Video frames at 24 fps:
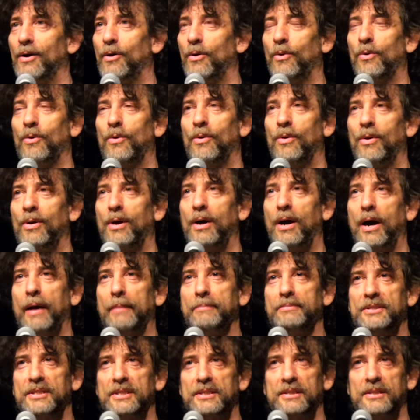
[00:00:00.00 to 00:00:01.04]
Or
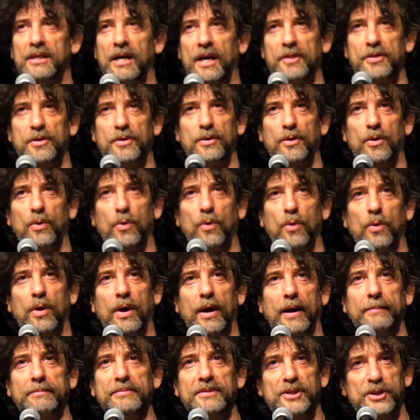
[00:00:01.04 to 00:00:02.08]
I'm
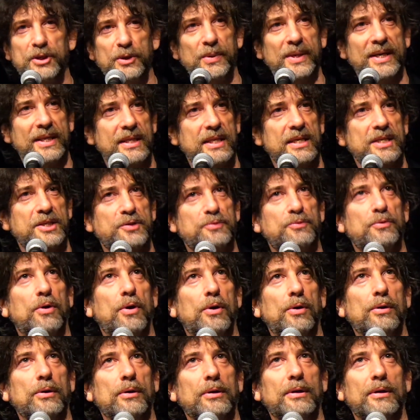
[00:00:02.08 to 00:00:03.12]
doing this
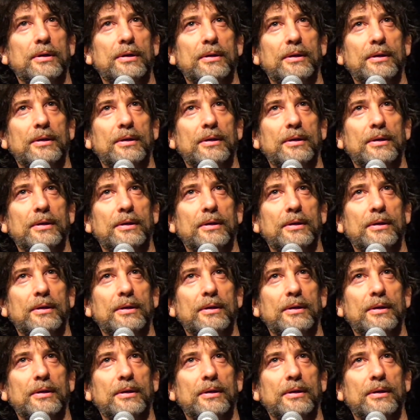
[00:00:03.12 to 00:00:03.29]
wrong.